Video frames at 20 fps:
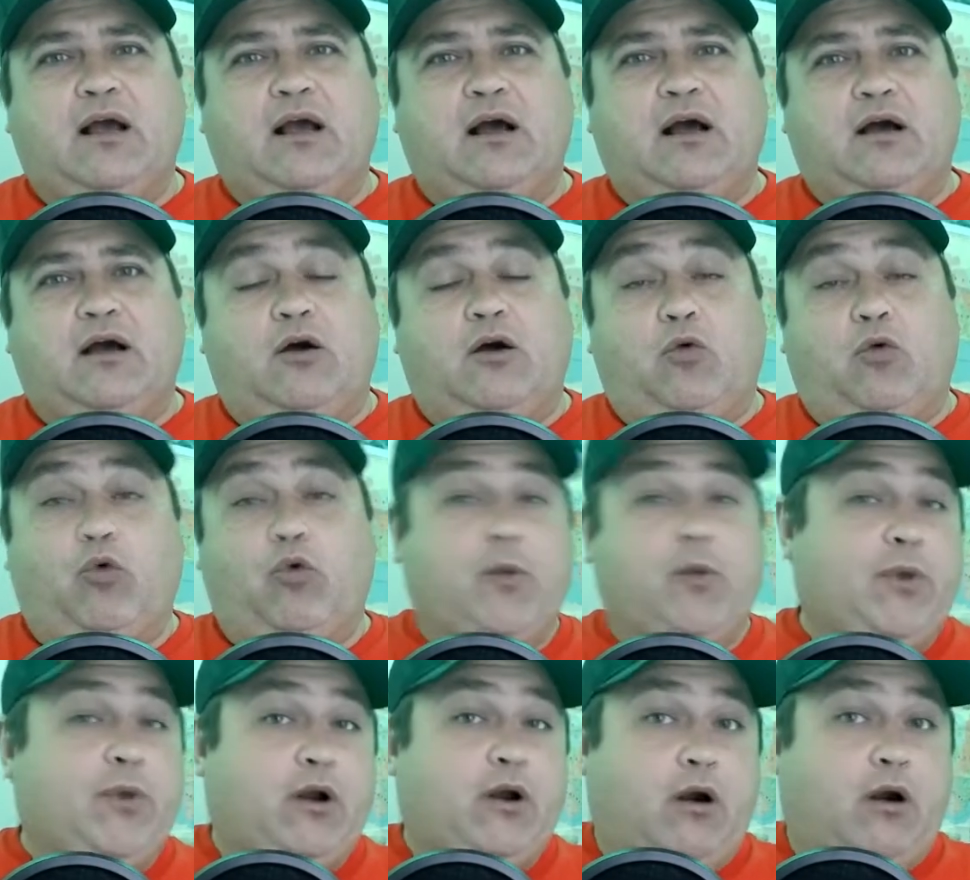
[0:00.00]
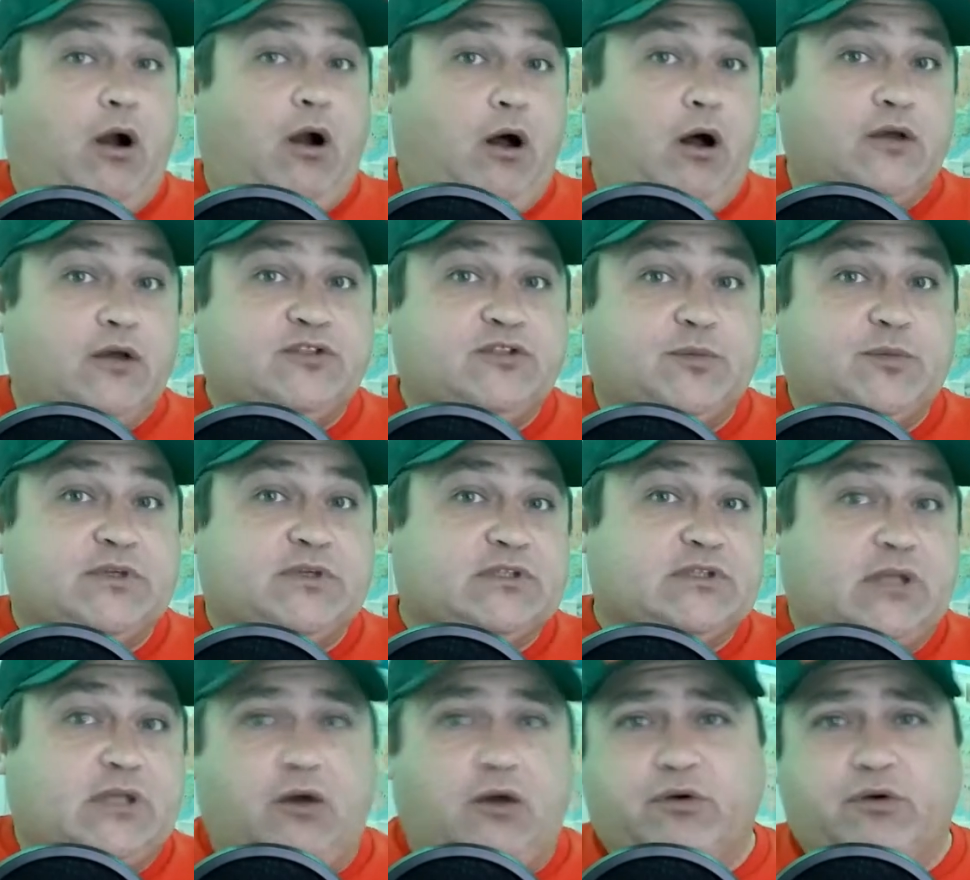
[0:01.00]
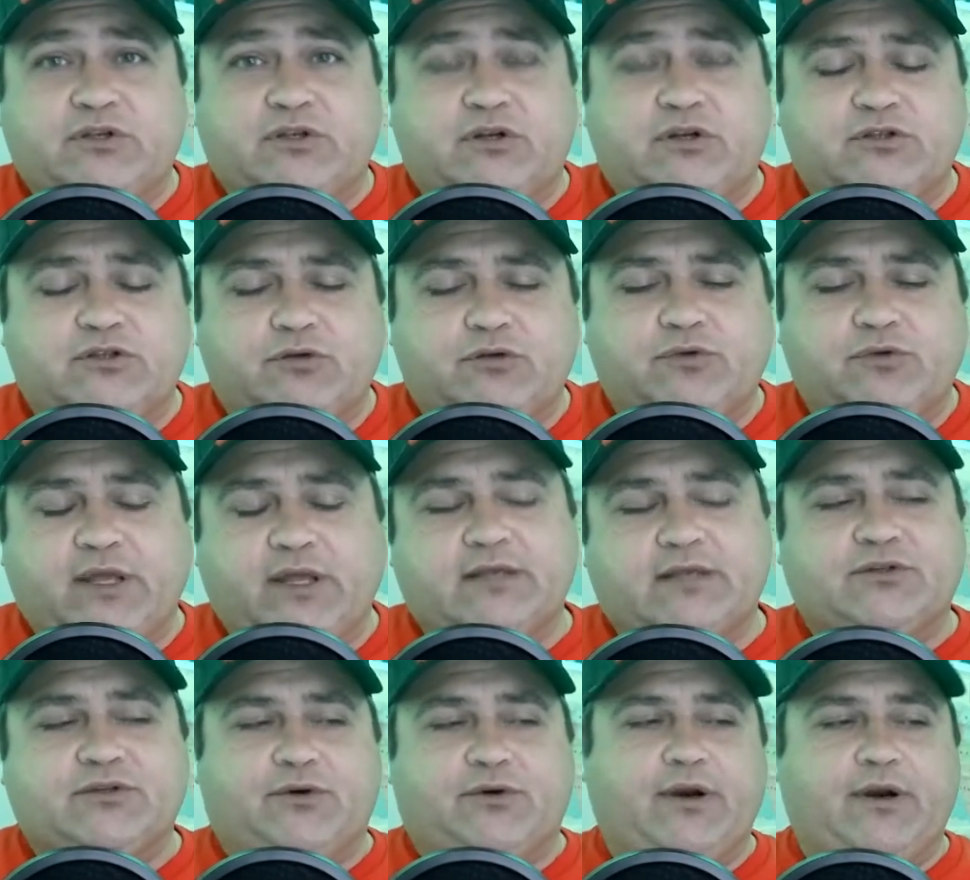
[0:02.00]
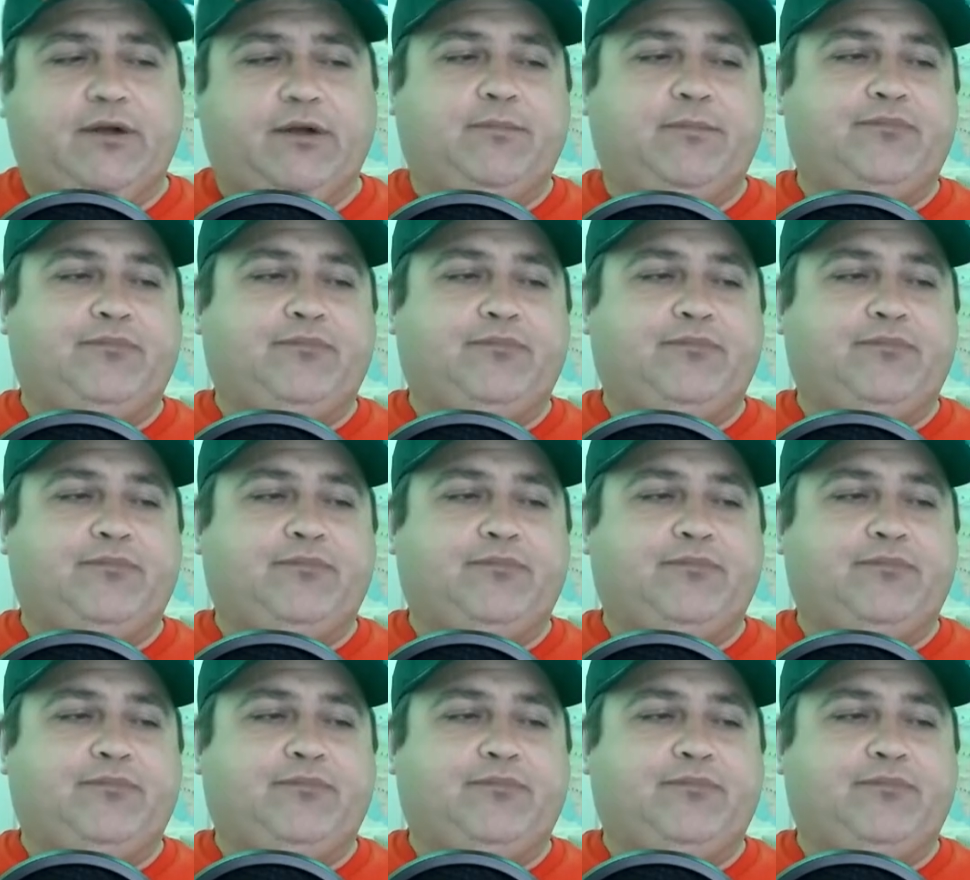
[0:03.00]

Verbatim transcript: Uh, women are awesome as long as there's no dicks around.